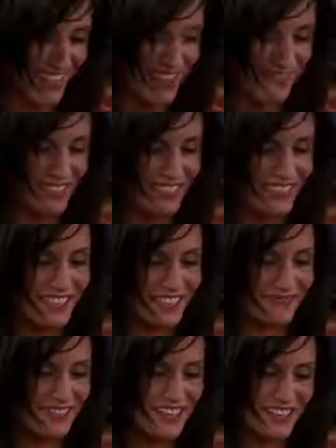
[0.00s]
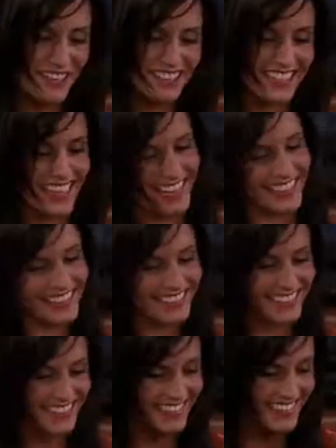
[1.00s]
No, but look at me all tan.